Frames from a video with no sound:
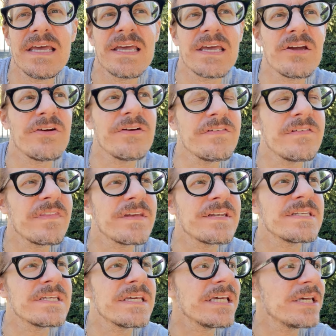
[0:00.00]
Here's the
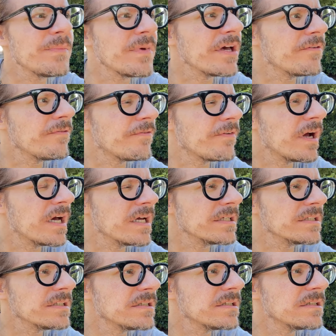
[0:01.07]
tea, my
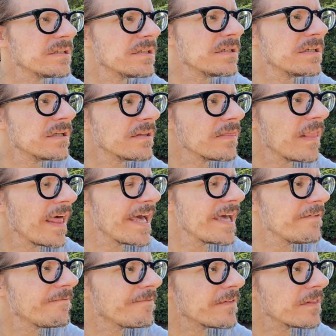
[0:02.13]
friend.
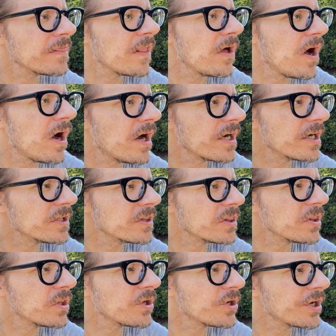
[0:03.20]
Lifelong
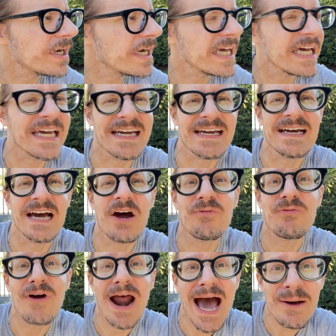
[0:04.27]
learning. A
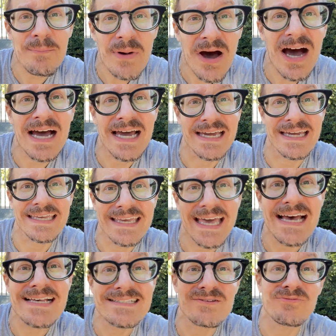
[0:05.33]
rabbi.
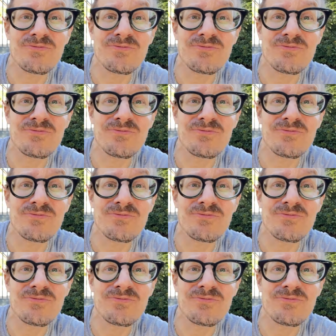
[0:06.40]
Yes, a